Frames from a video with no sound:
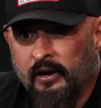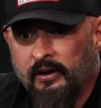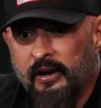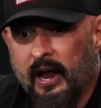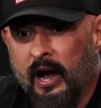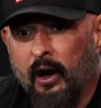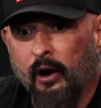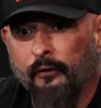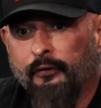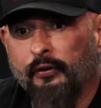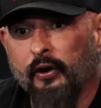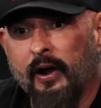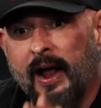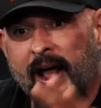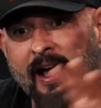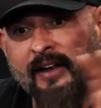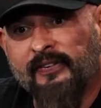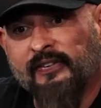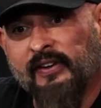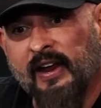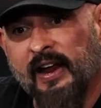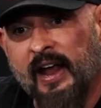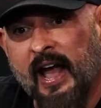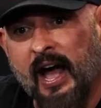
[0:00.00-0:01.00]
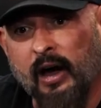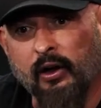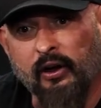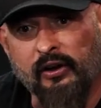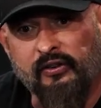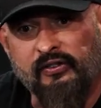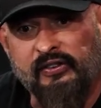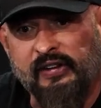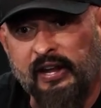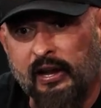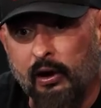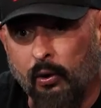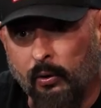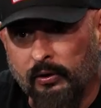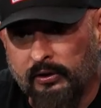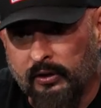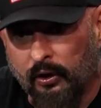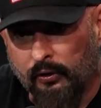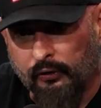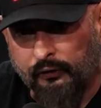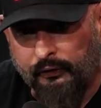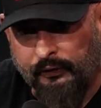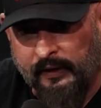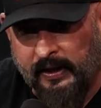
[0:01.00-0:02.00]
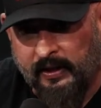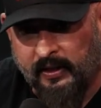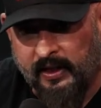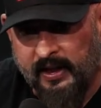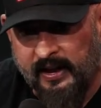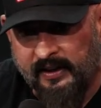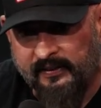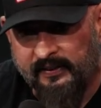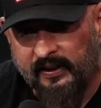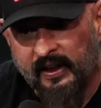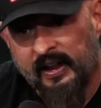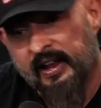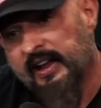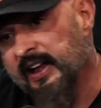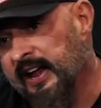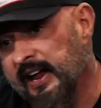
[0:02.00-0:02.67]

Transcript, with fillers: Now, if you're asking how to deal with those feelings